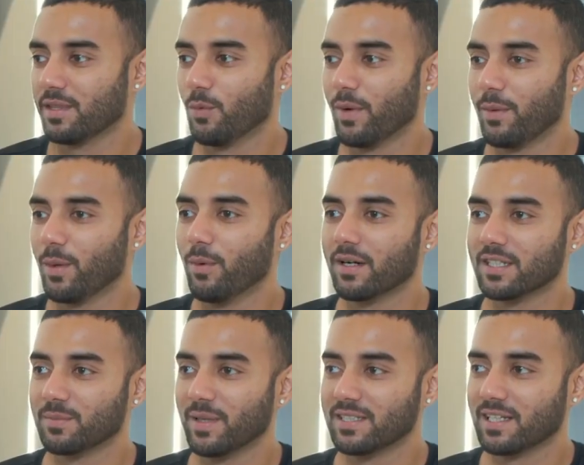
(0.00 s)
the way we work
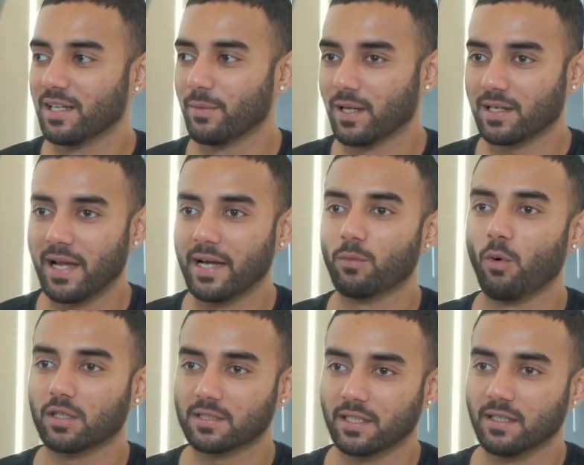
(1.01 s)
is basically when a client
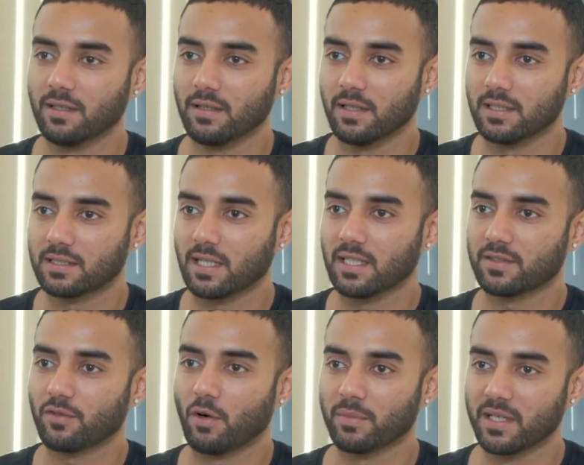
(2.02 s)
walks in, it starts
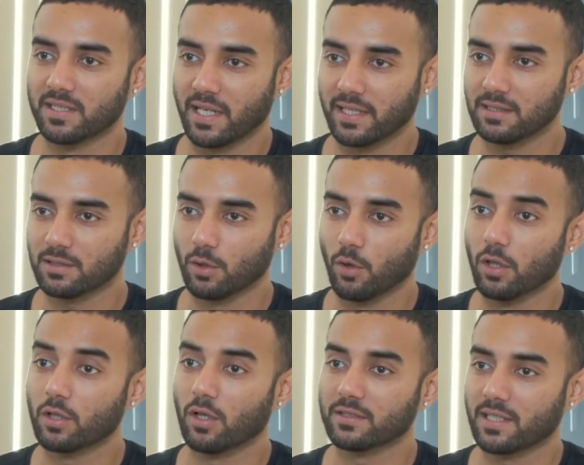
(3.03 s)
from the design. So the
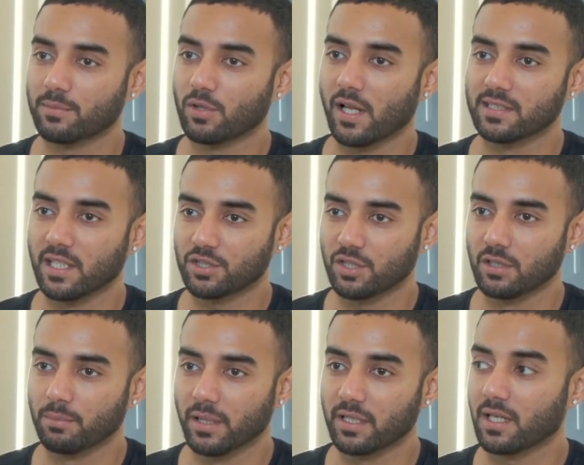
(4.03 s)
whole
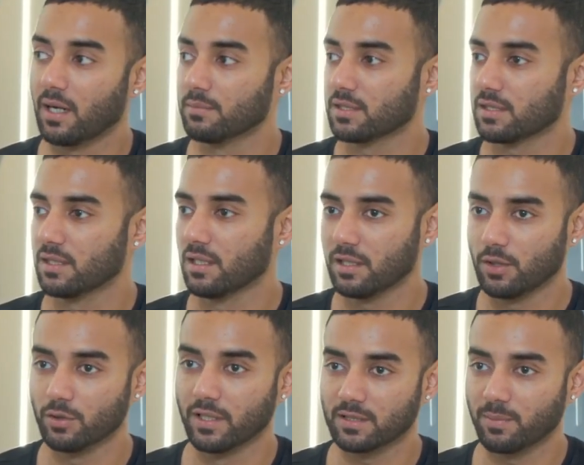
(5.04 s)
conceptualization bit comes
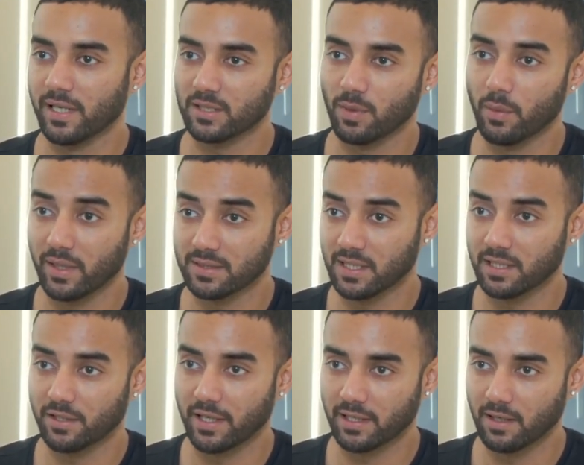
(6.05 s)
to this place where we are
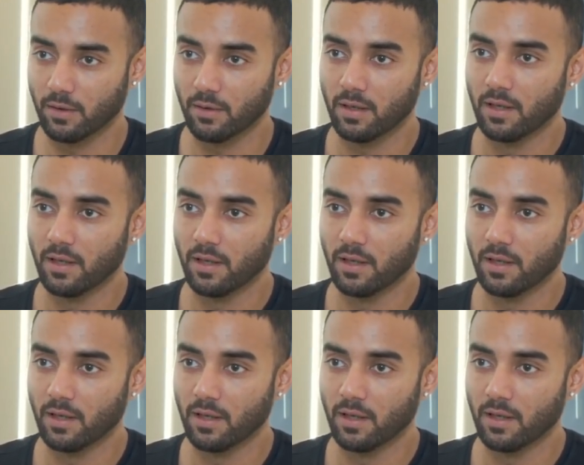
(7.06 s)
seated right now.